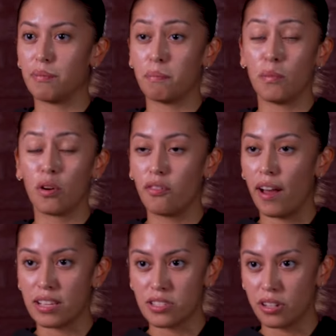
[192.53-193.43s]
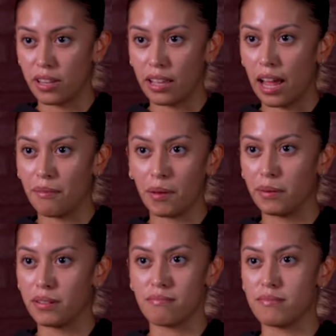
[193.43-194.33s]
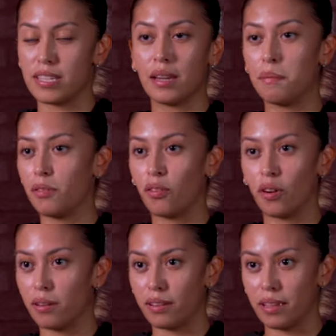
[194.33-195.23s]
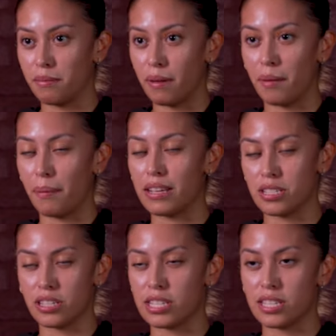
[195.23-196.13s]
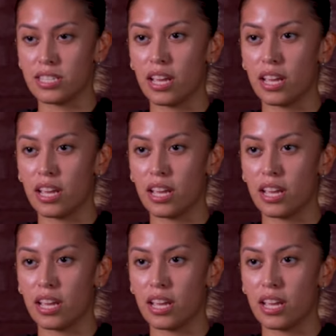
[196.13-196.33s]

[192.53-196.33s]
more faster than I've ever seen it before in my past years as a